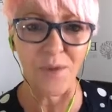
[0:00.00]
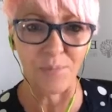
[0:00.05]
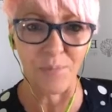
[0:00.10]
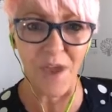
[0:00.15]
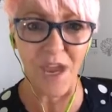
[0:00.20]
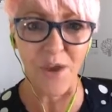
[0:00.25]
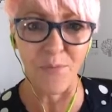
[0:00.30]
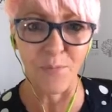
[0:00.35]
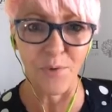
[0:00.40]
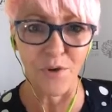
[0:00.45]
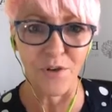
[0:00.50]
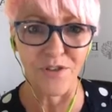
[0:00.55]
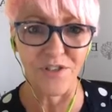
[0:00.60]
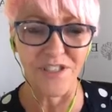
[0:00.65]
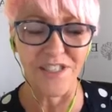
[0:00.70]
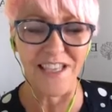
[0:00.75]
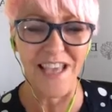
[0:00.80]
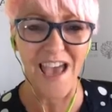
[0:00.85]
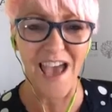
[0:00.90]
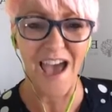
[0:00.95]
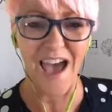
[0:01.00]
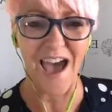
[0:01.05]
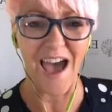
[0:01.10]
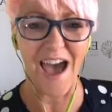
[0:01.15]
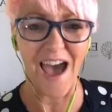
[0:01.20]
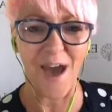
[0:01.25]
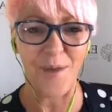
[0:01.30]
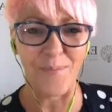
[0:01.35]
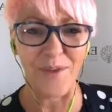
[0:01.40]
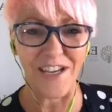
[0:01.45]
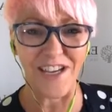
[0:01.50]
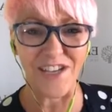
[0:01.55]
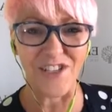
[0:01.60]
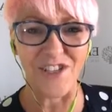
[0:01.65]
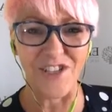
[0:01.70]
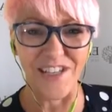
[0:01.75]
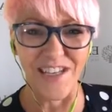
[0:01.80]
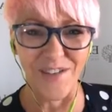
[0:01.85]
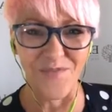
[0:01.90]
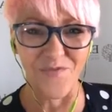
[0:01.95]
papers, because
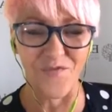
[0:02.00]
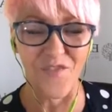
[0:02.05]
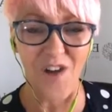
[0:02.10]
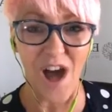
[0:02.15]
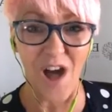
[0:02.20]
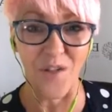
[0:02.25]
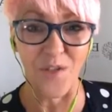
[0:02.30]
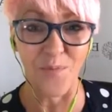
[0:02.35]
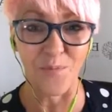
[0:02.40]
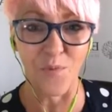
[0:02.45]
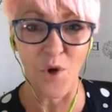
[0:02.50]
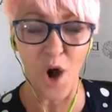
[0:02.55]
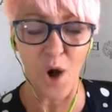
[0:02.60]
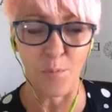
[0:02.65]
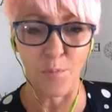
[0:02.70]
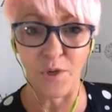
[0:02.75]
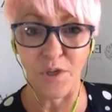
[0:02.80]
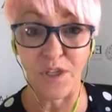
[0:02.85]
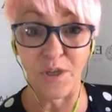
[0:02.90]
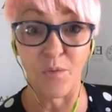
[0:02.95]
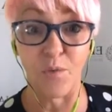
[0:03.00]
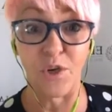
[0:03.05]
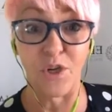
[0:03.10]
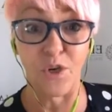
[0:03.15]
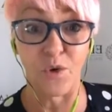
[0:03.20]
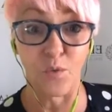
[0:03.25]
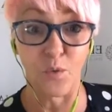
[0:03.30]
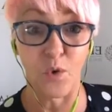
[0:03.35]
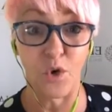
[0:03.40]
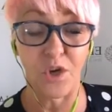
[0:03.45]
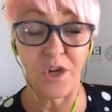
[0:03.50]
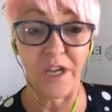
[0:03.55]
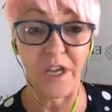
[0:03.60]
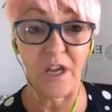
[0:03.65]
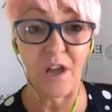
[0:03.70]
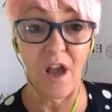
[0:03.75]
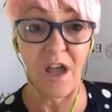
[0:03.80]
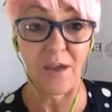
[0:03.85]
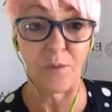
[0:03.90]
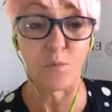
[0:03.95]
you didn't file them properly when you're
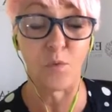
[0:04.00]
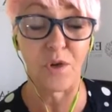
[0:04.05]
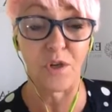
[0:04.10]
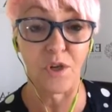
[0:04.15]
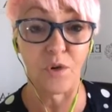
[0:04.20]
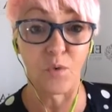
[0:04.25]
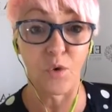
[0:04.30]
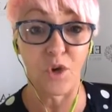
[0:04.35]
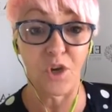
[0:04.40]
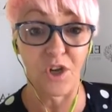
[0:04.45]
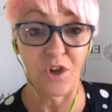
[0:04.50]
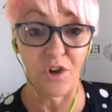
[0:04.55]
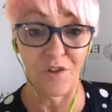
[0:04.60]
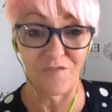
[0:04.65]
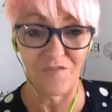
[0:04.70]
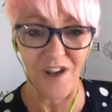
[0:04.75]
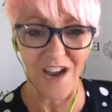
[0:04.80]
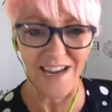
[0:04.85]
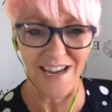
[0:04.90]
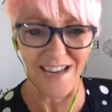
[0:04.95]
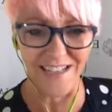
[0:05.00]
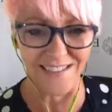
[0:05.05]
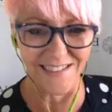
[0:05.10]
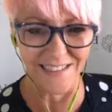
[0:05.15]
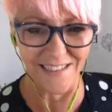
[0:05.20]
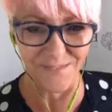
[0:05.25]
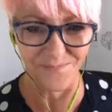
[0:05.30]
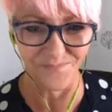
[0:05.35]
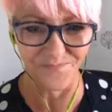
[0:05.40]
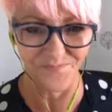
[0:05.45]
working on financing.